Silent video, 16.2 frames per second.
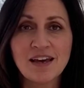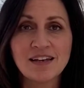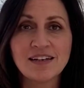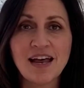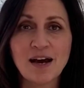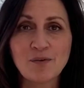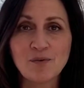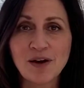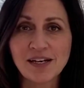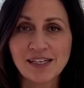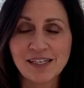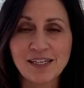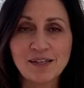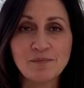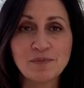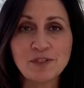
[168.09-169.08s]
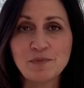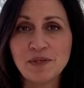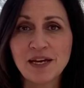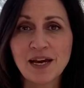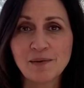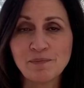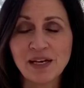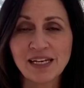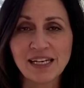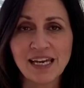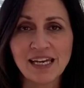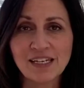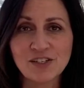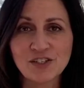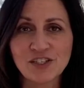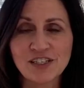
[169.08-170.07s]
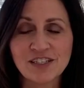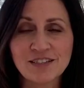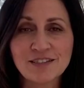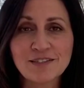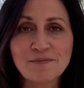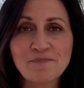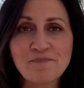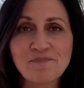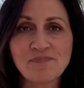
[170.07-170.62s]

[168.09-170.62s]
not wanting him to be on medications.